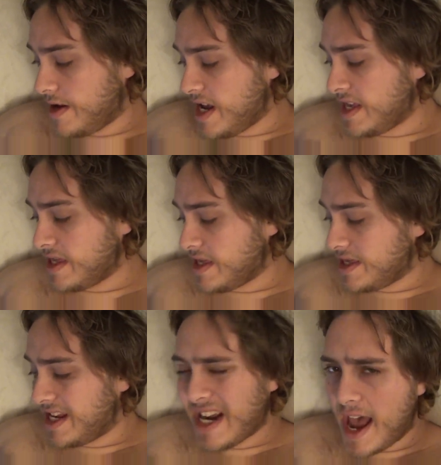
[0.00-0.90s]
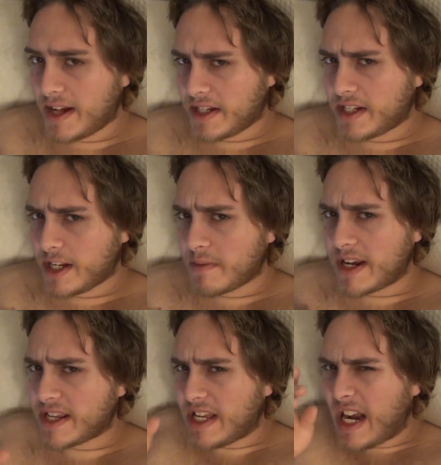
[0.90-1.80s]
in the last, it seemed
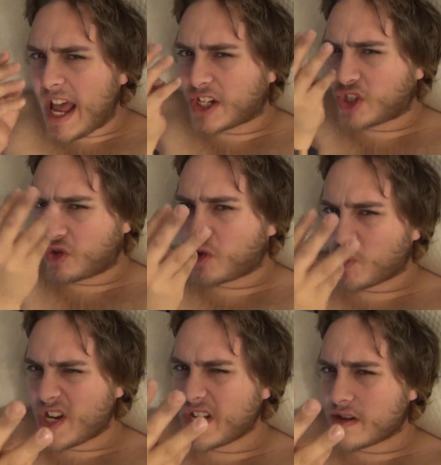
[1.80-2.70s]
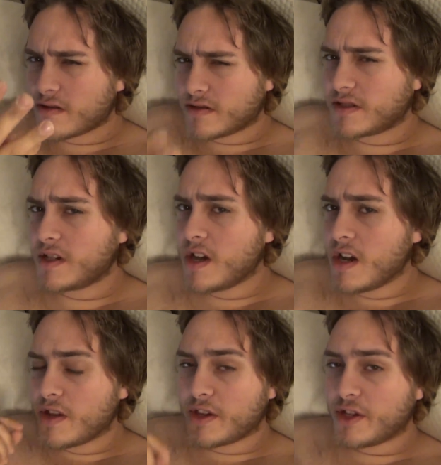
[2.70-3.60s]
like in the last three years,
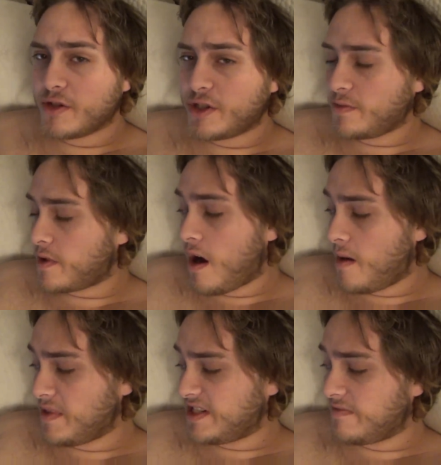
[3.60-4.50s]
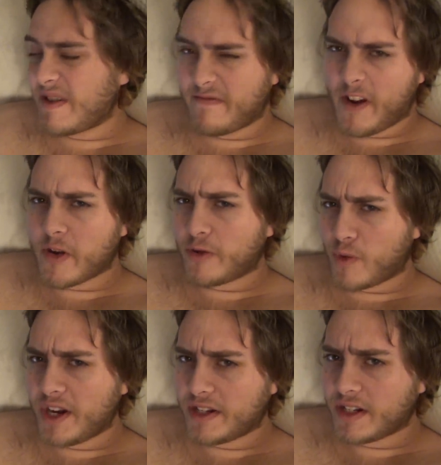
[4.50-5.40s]
the YouTube comments have been very
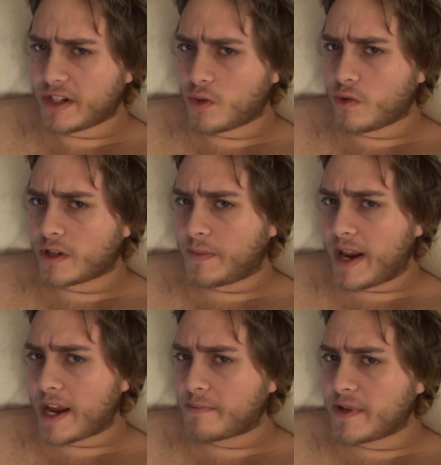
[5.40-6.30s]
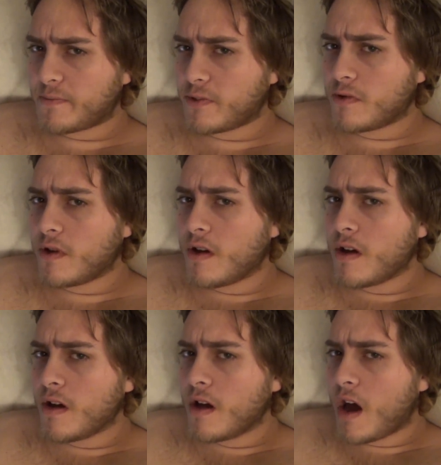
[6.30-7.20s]
racist towards black people.
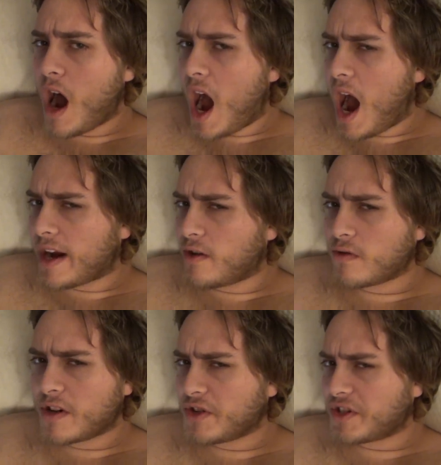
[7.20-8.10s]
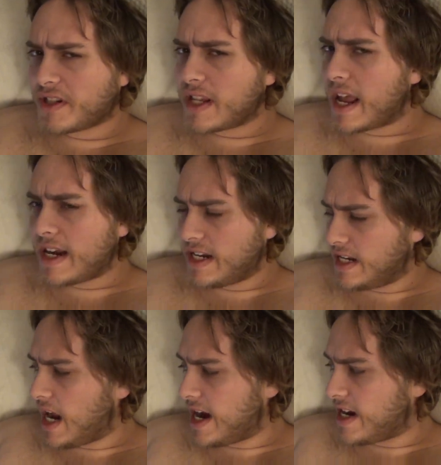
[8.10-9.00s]
I don't understand
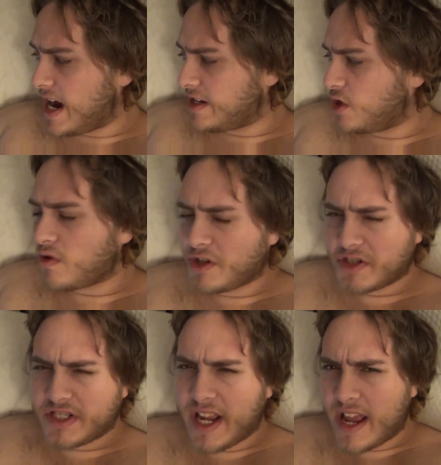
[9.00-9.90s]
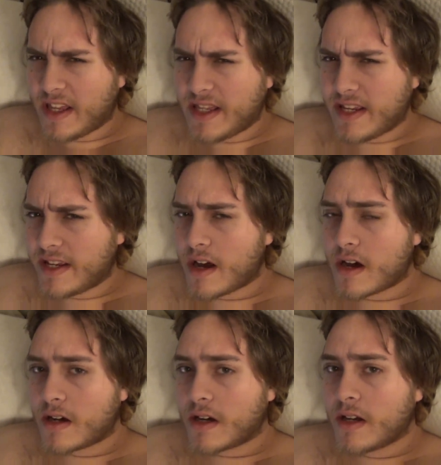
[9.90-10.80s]
it. I, I don't understand the,
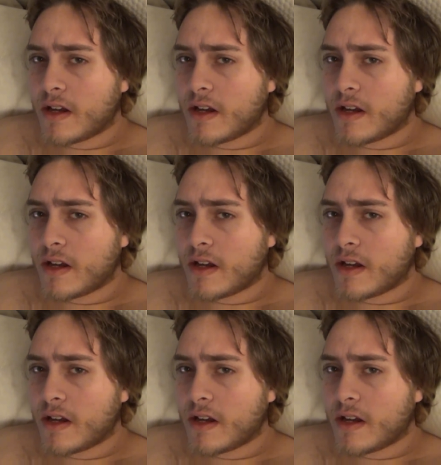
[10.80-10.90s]
uh,